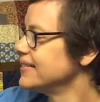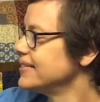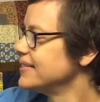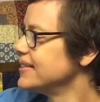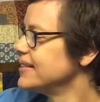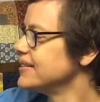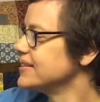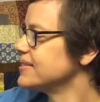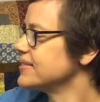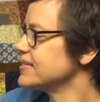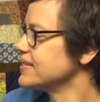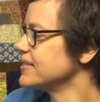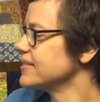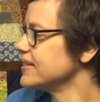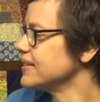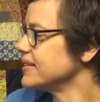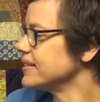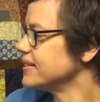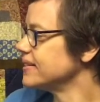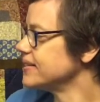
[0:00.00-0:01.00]
This
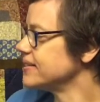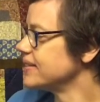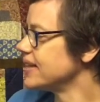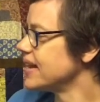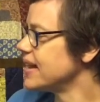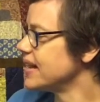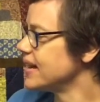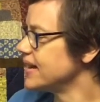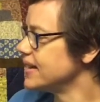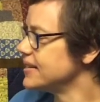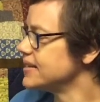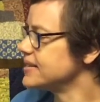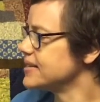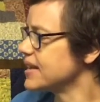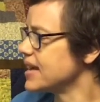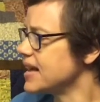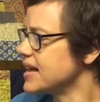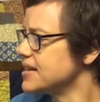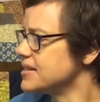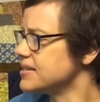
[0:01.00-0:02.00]
little teddy
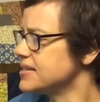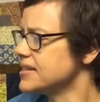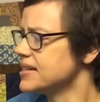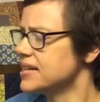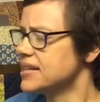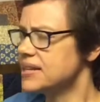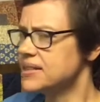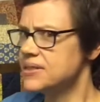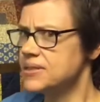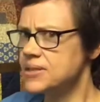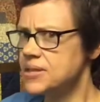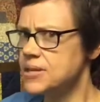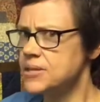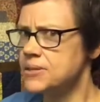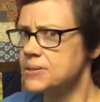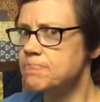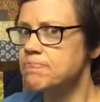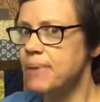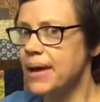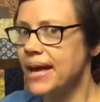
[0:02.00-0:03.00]
says,
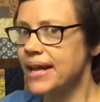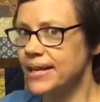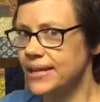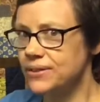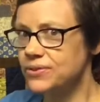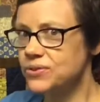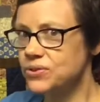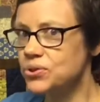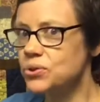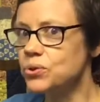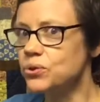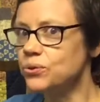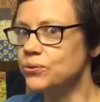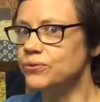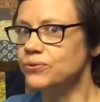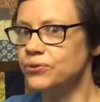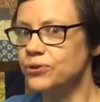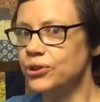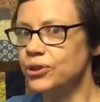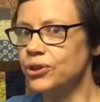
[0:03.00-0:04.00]
this bed is too
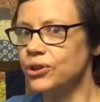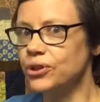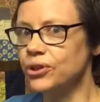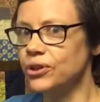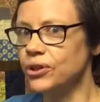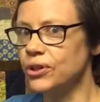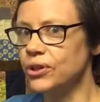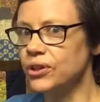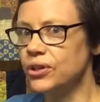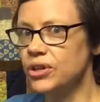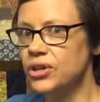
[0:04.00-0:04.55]
full.